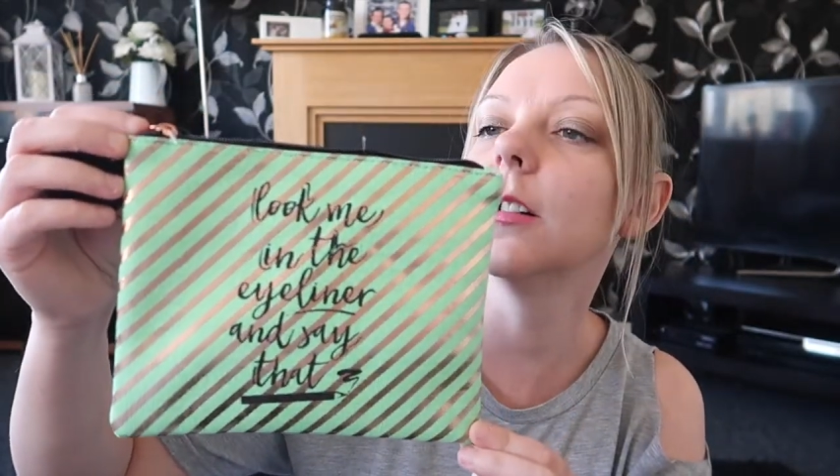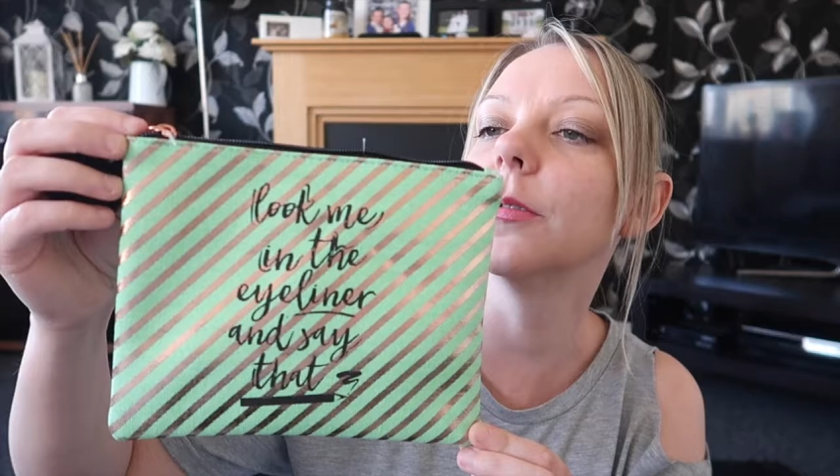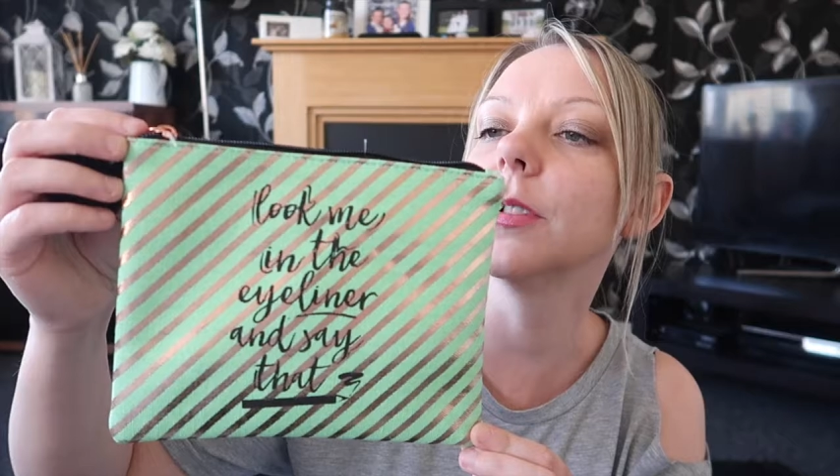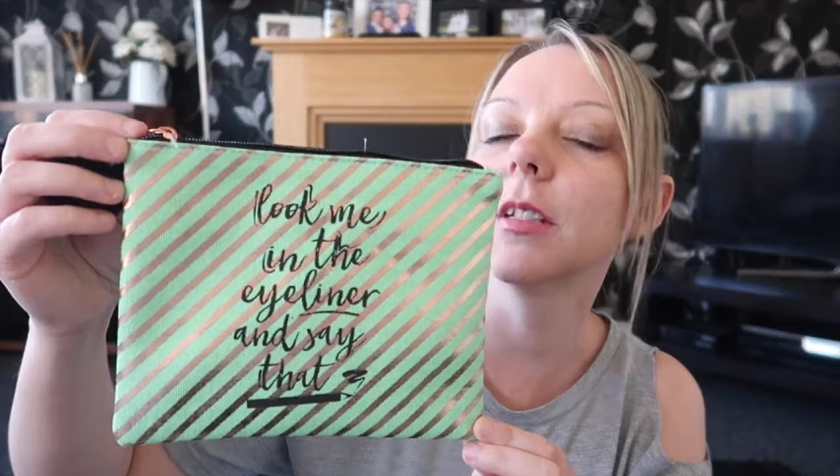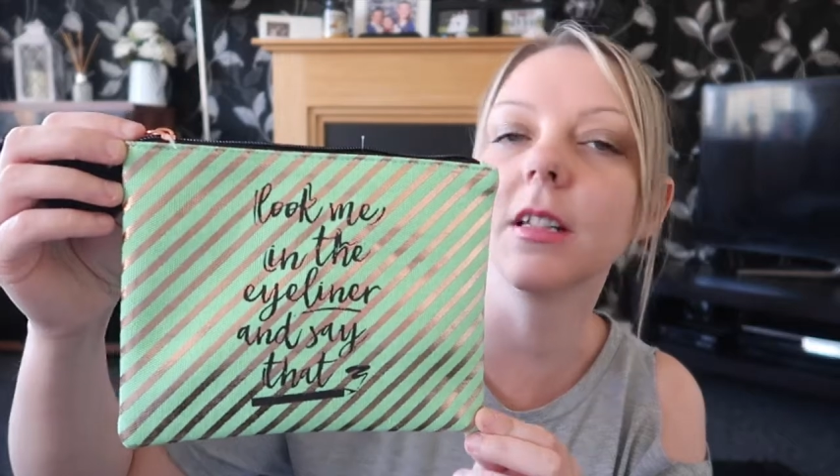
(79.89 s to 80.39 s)

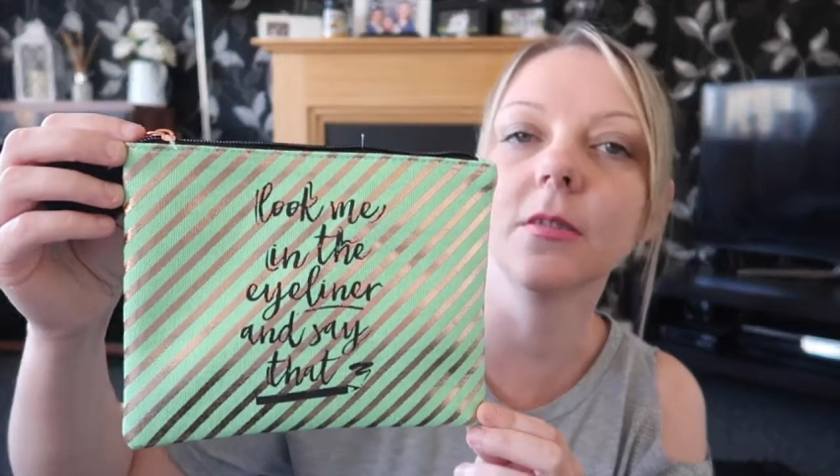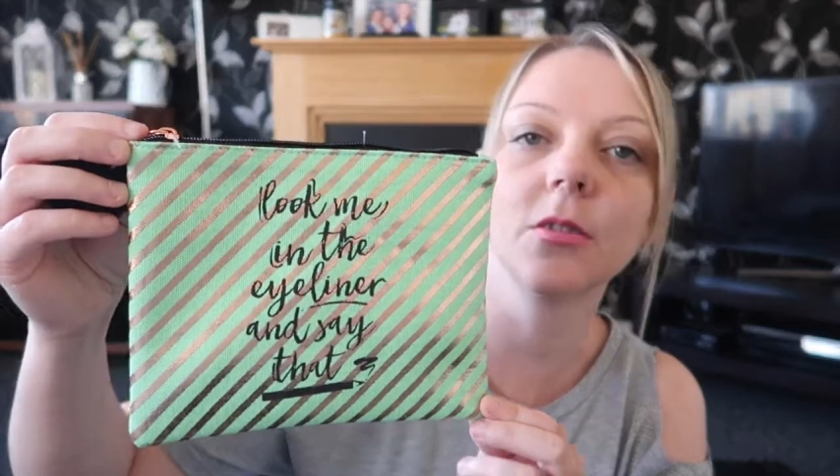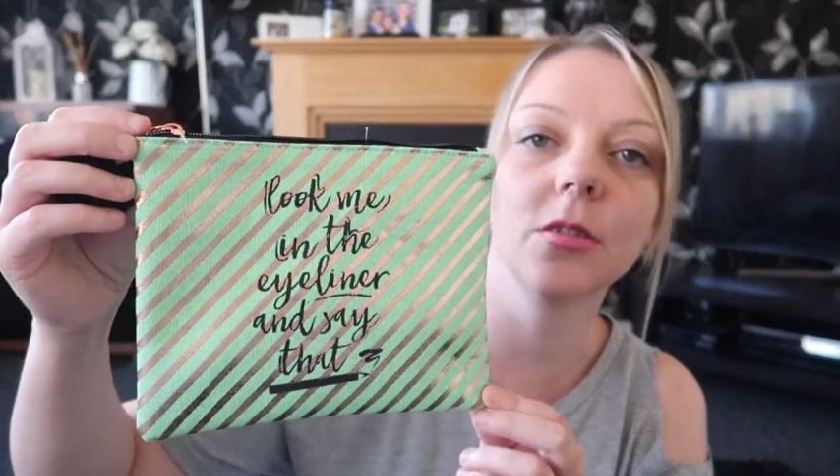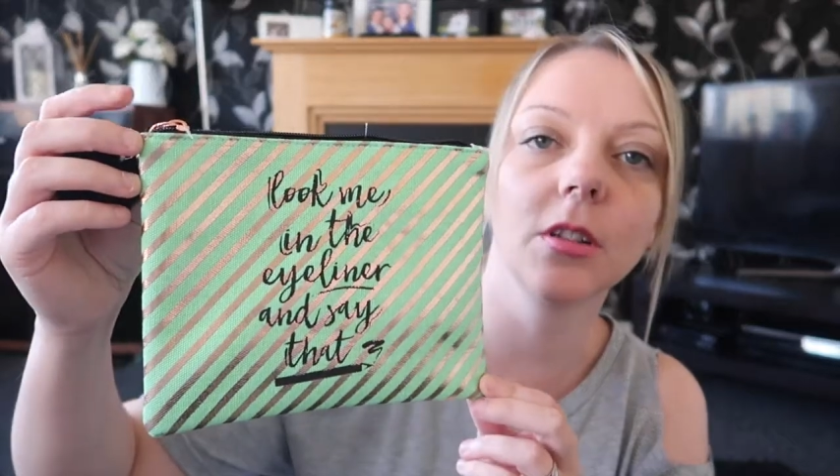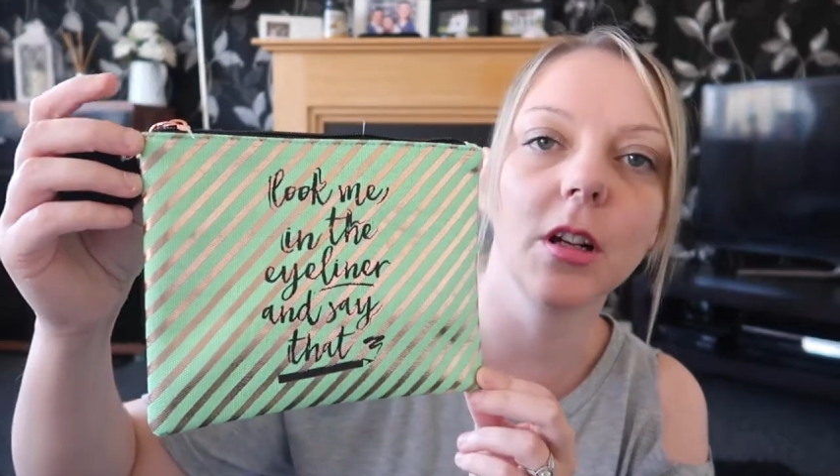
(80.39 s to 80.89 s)
Obviously they're
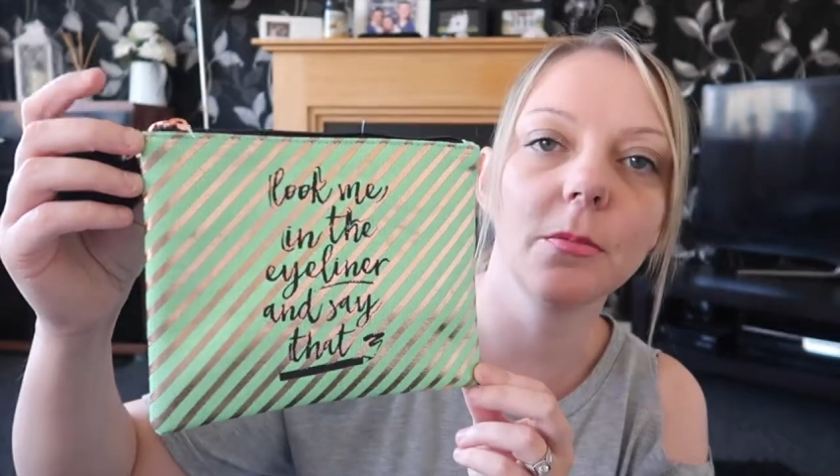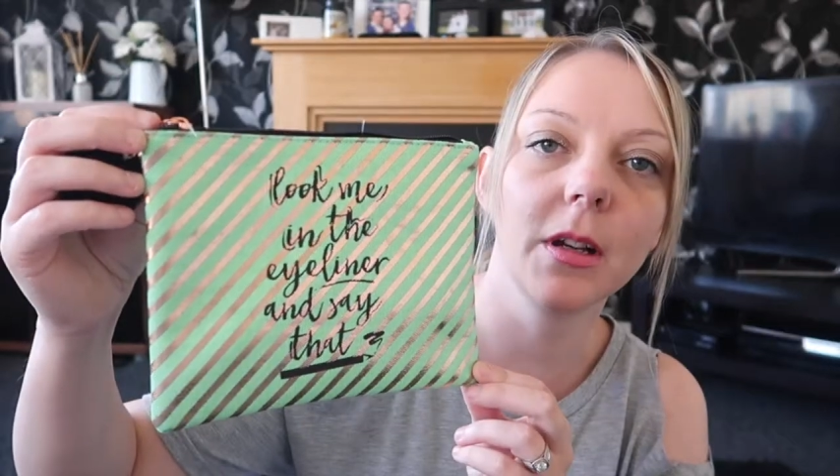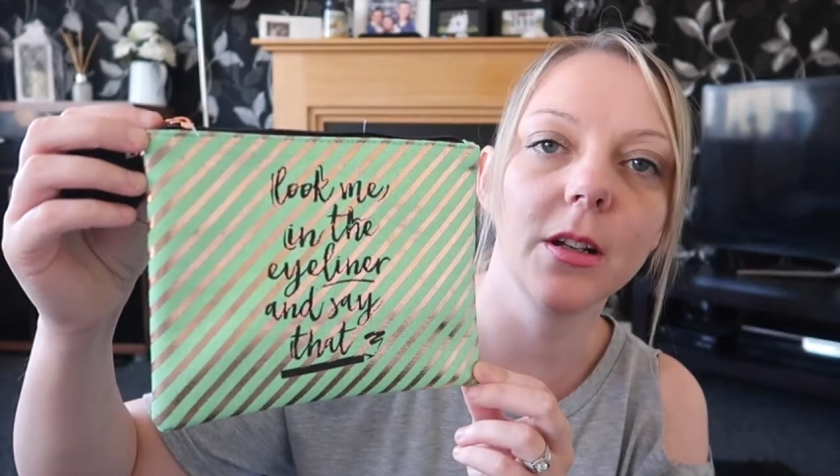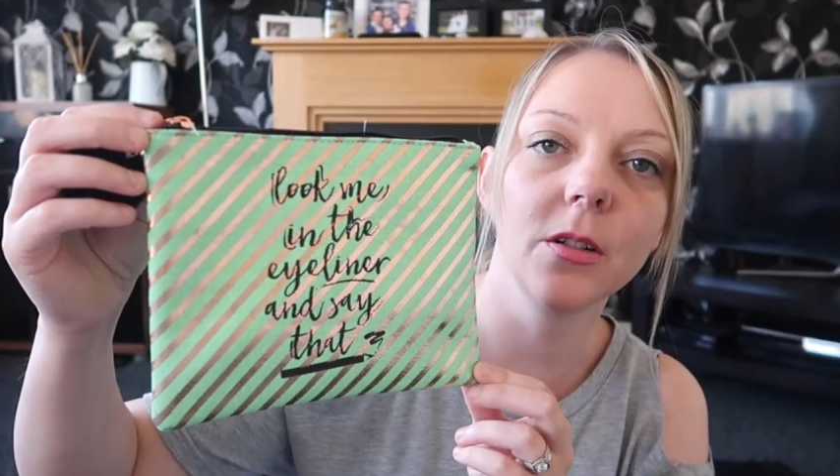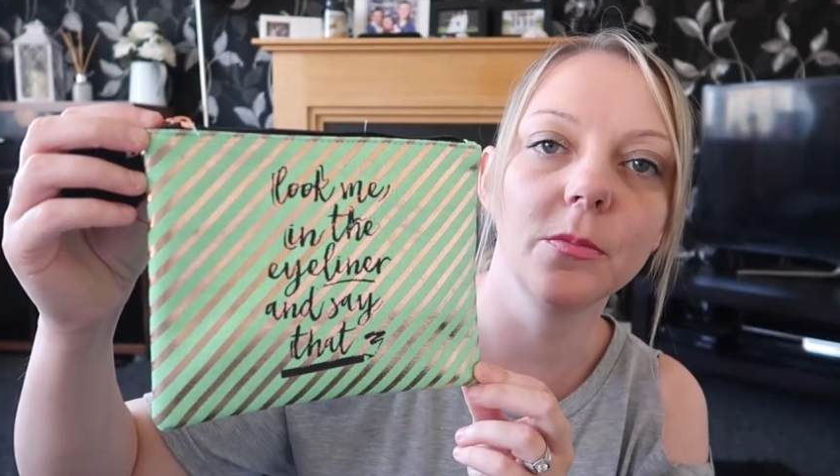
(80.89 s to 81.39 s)
all like
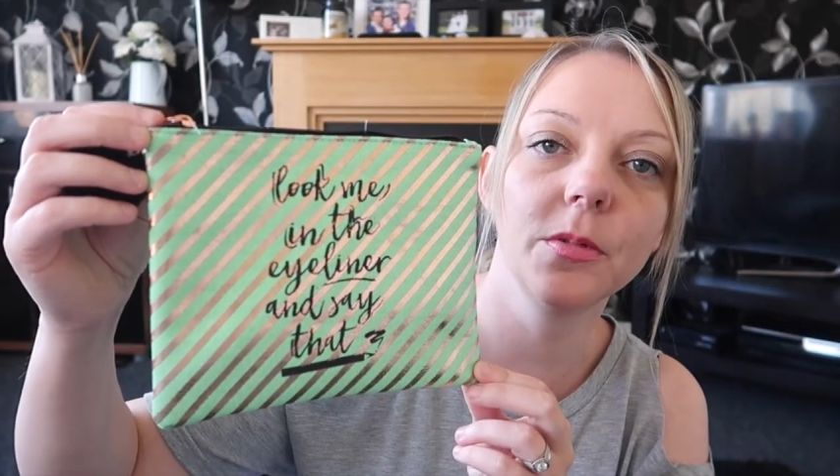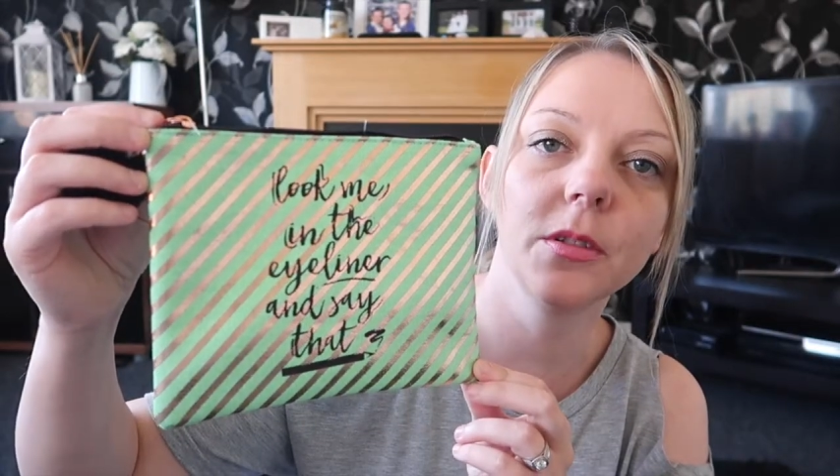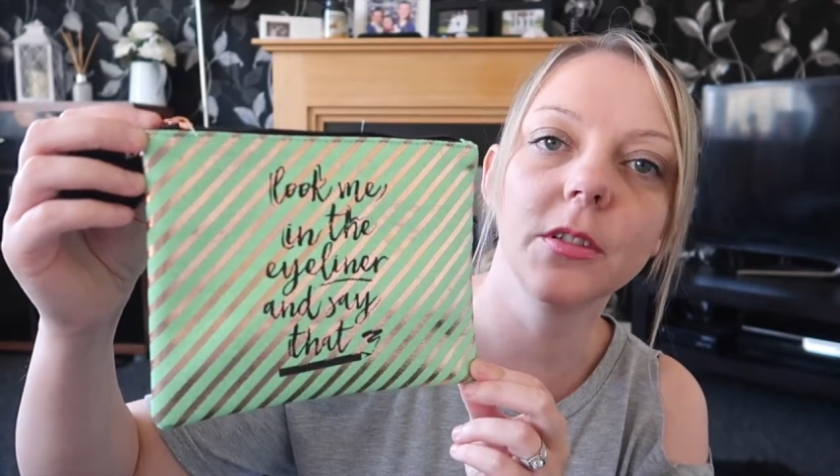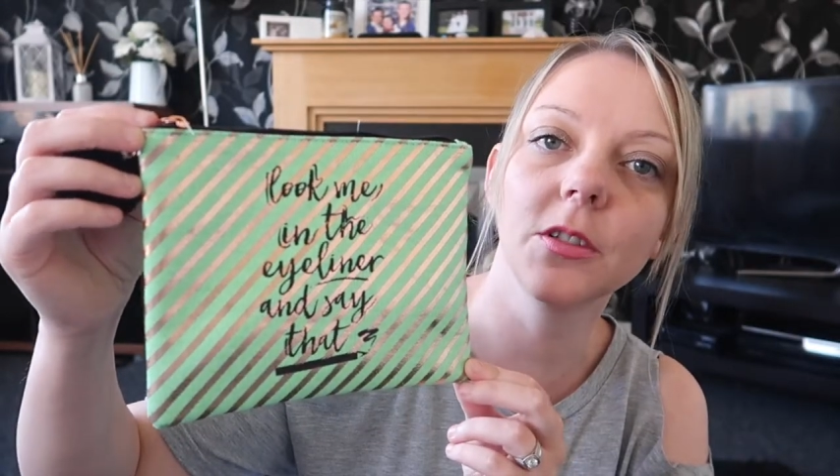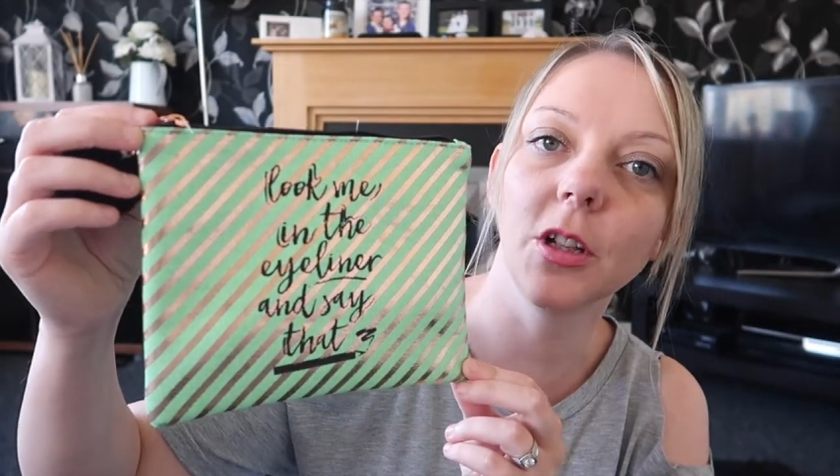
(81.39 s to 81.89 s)
makeup
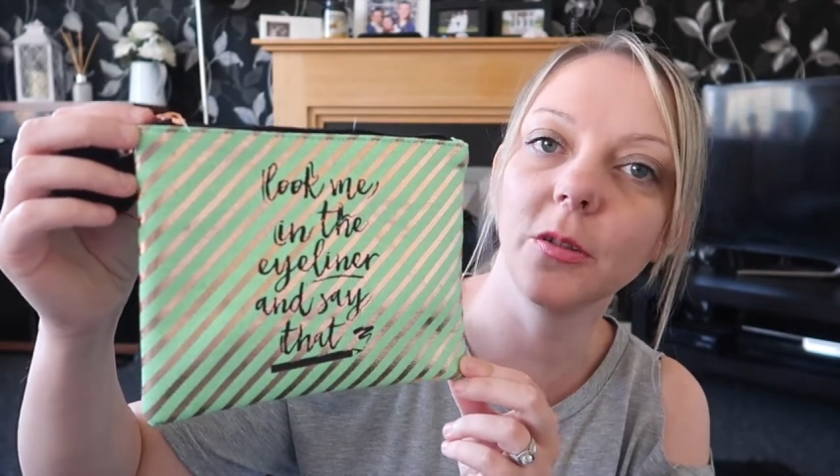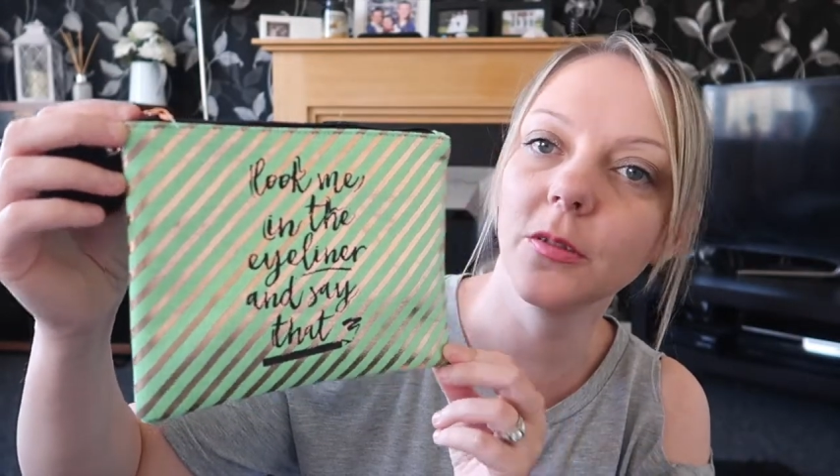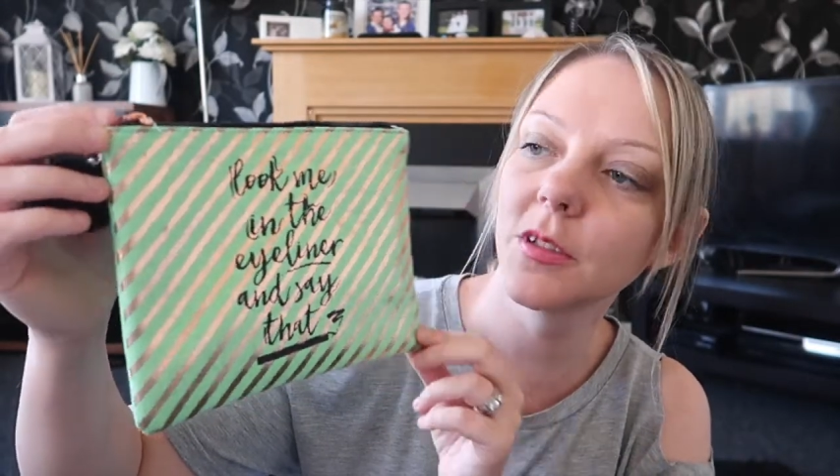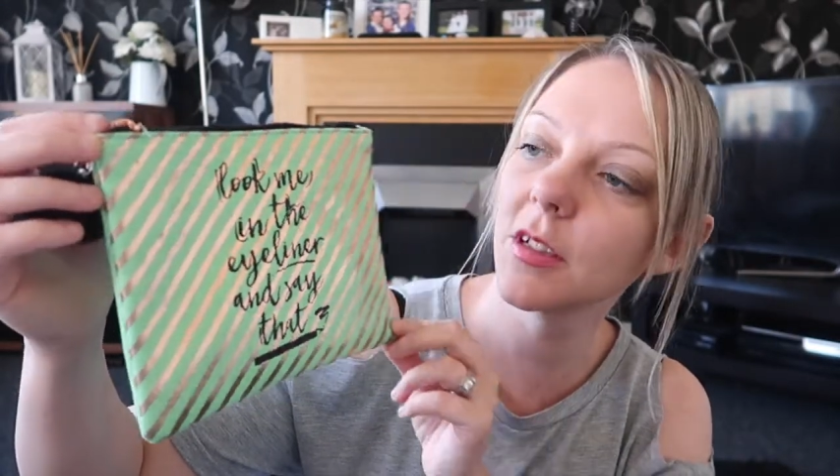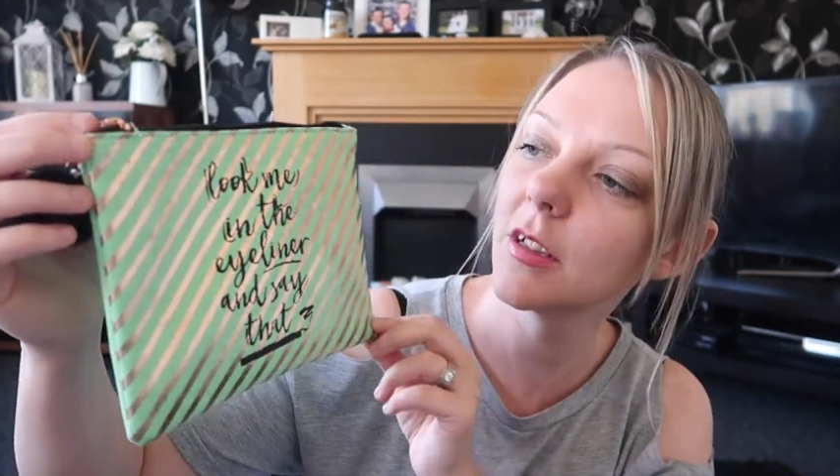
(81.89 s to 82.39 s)

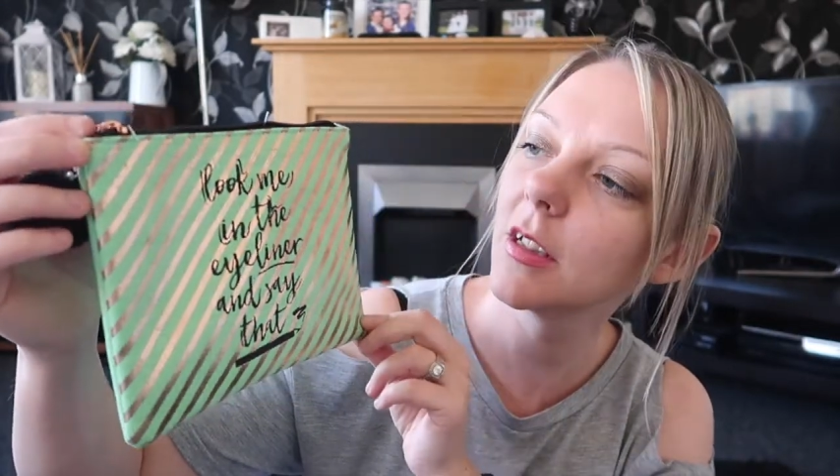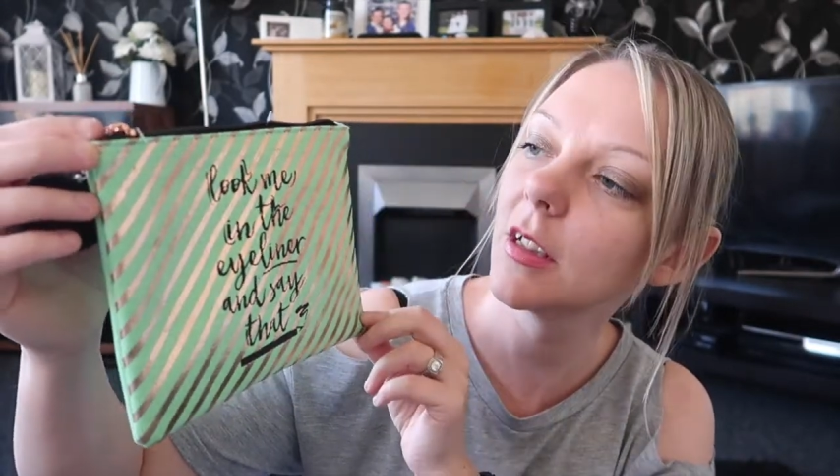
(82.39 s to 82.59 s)
jokes.